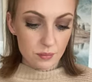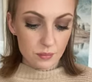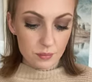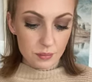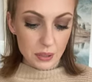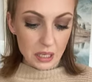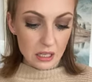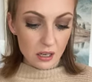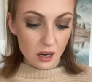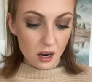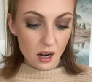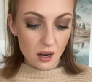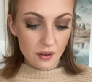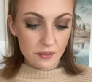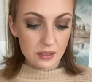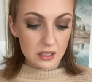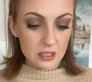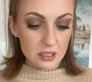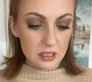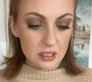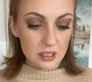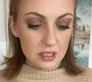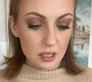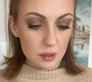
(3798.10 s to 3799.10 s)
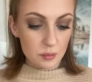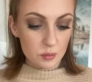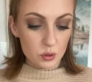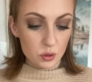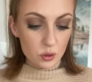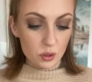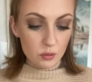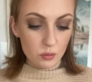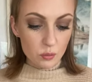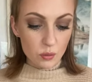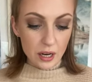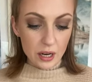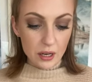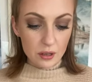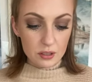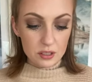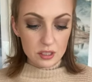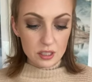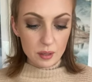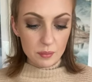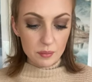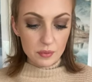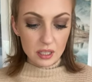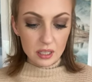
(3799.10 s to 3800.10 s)
been obvious in some sort of way or
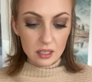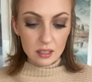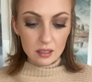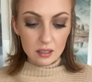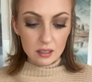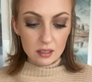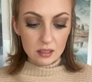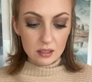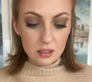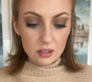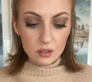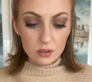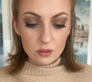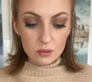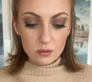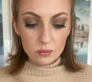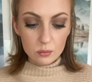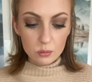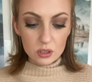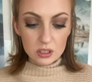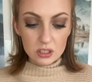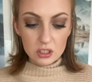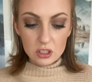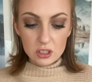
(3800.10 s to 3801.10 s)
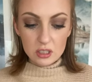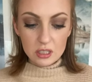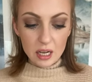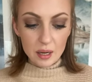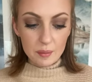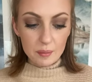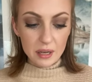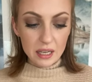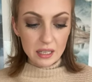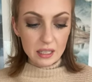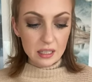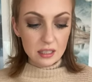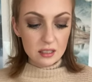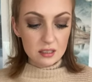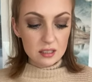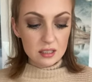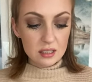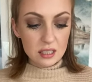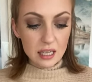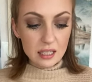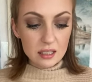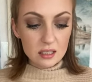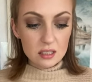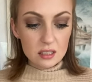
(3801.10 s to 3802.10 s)
something you know was just not making
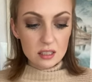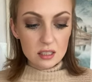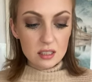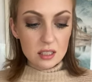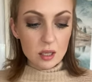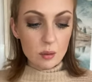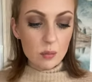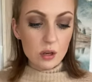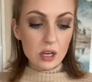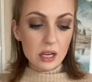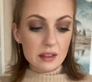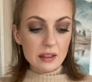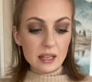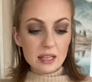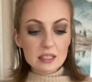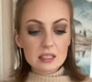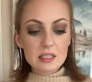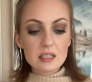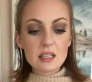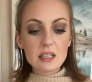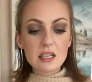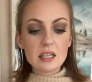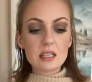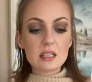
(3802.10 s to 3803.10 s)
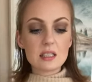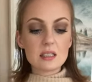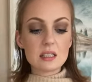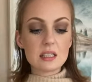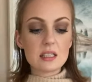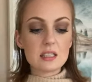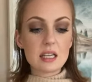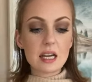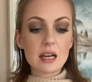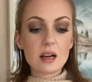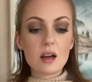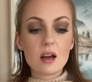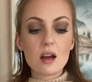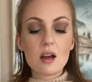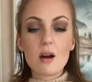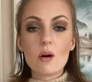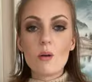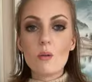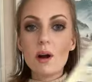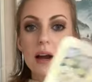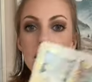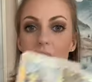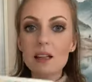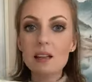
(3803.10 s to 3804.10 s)
sense to someone and that's this it's like
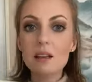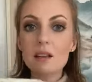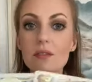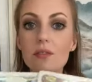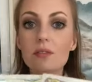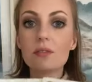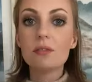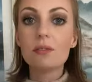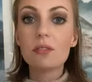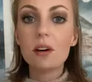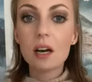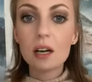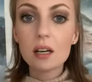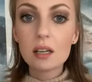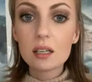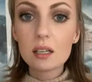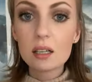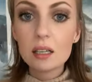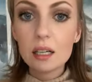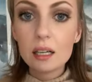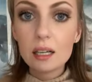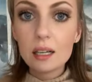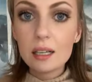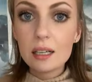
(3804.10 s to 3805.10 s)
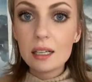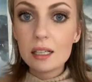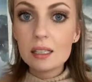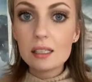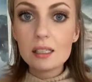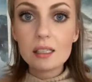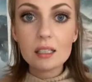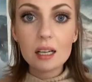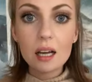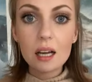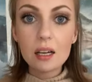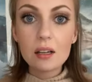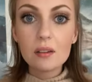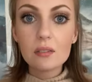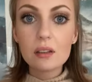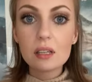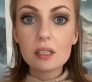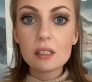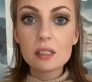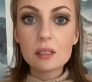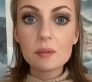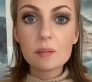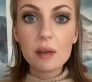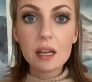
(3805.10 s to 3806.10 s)
why the fuck is none of
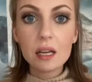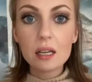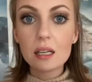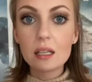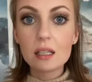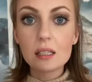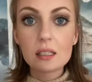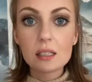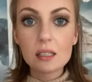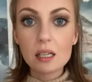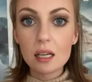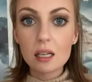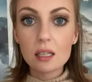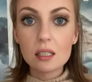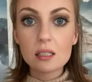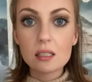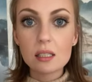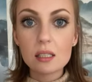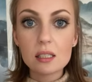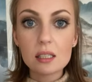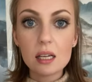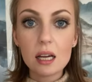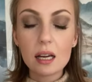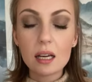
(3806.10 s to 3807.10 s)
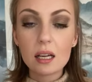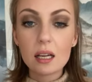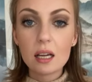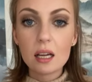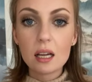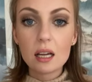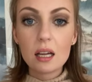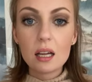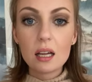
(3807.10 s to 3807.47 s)
this making sense? It's like,